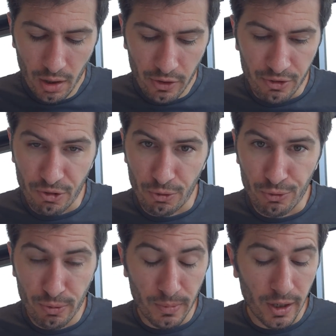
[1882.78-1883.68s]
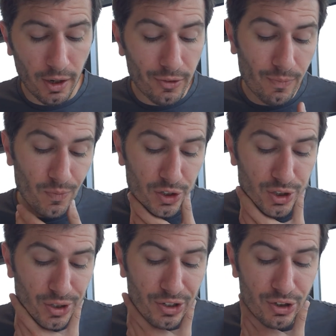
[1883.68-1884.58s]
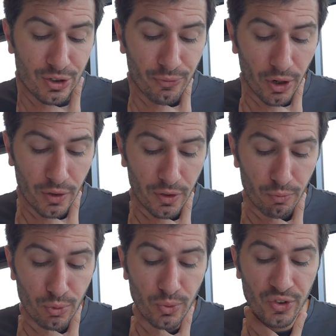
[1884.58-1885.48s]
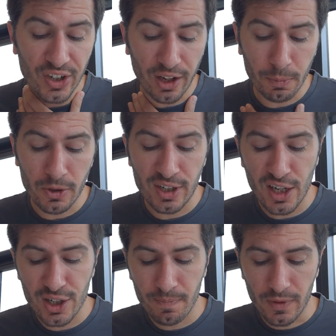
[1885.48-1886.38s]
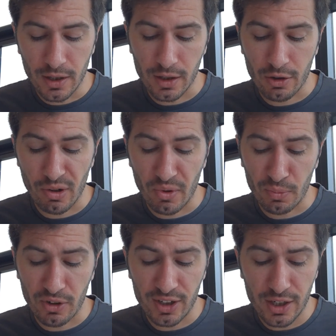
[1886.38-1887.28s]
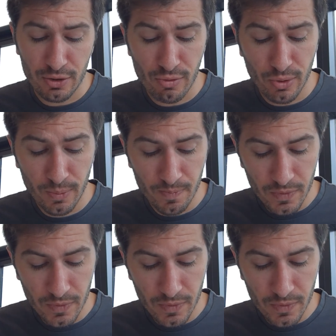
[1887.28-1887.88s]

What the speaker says: So from my notes, the journalist should follow the Rule 6 procedure in the Criminal Procedures Rule.